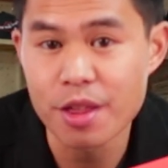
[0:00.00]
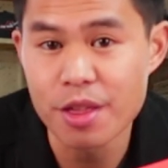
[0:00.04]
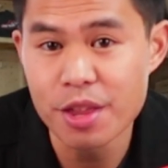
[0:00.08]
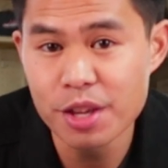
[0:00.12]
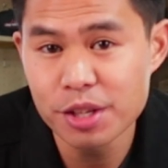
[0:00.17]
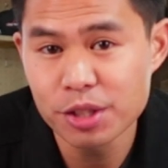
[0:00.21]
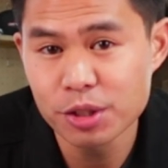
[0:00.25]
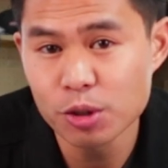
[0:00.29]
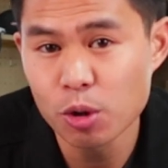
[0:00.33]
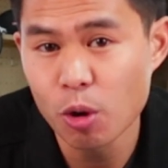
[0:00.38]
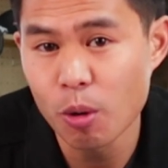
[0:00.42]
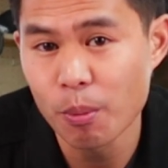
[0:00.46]

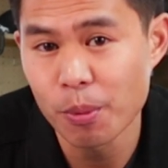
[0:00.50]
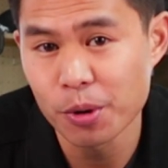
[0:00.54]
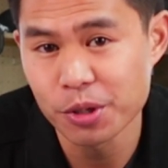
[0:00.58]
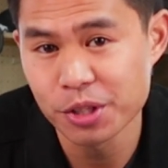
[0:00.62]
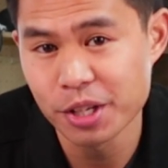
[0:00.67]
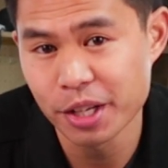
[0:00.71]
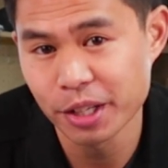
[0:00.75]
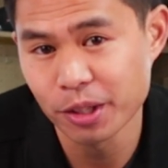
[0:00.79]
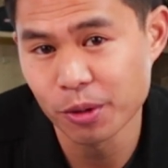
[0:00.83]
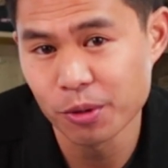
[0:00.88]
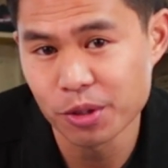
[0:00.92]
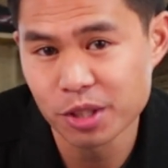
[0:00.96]
this tool in
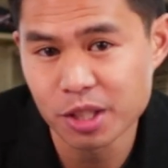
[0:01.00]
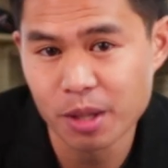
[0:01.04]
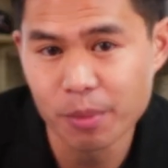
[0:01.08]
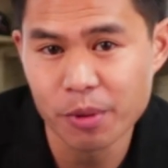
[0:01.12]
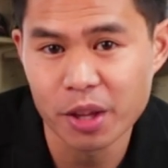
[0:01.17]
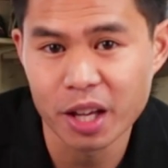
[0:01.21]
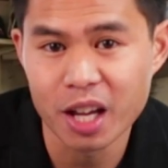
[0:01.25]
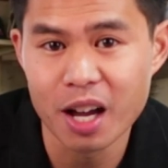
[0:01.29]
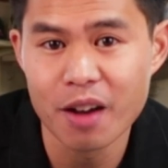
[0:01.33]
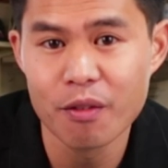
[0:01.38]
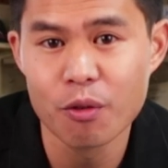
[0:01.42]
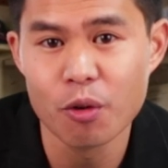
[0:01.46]
particular is
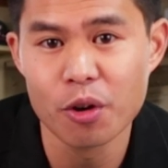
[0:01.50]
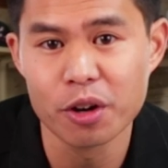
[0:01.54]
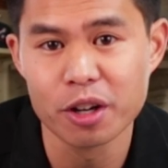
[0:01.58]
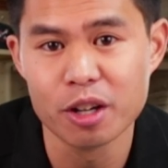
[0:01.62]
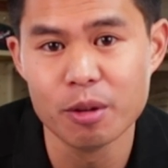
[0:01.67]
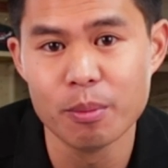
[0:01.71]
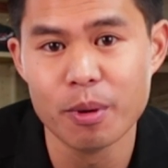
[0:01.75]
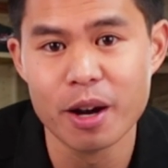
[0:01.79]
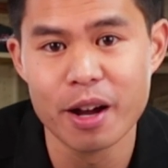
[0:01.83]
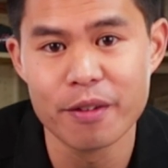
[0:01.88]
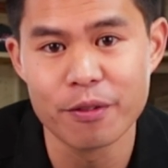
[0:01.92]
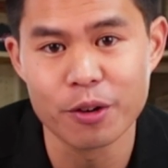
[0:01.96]
something I've wanted
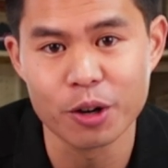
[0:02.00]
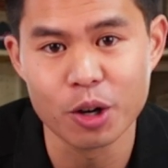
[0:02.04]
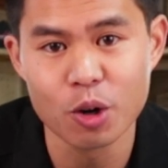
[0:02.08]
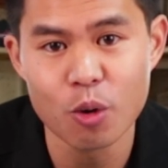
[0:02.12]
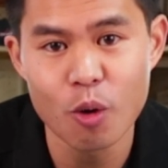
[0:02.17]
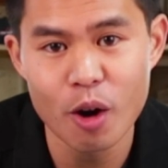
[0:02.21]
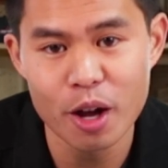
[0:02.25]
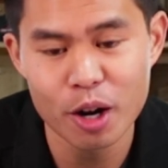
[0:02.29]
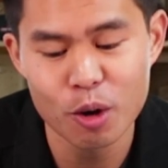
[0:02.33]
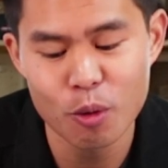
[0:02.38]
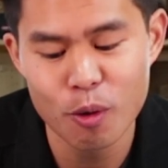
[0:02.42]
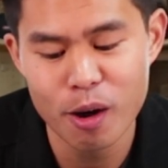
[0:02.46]
to buy for
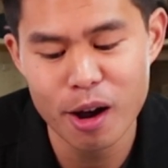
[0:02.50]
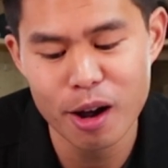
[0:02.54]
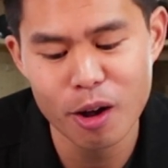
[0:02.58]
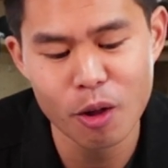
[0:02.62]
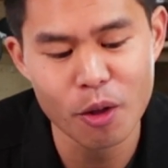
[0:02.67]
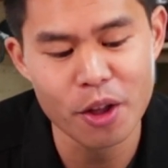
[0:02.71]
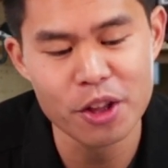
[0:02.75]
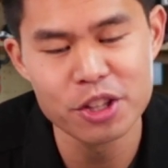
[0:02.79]
quite a while.